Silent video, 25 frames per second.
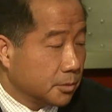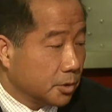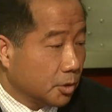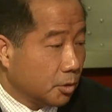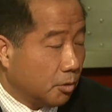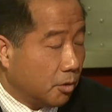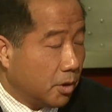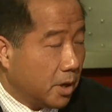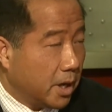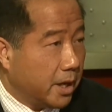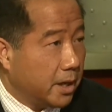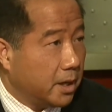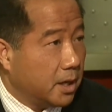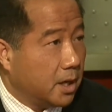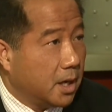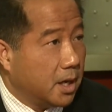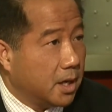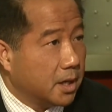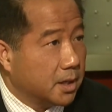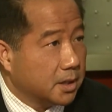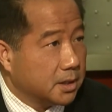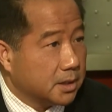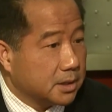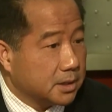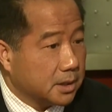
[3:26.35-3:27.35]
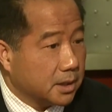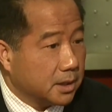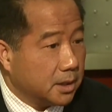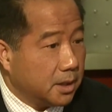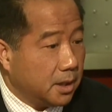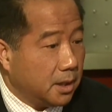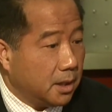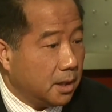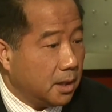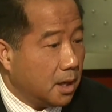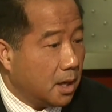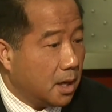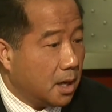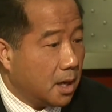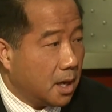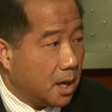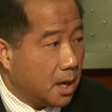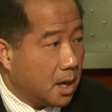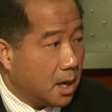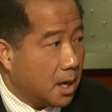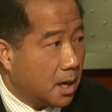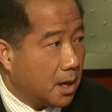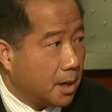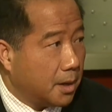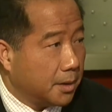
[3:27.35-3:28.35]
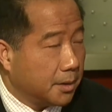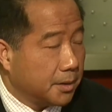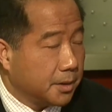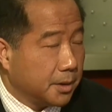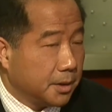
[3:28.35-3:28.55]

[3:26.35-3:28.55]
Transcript: quite honestly, uh,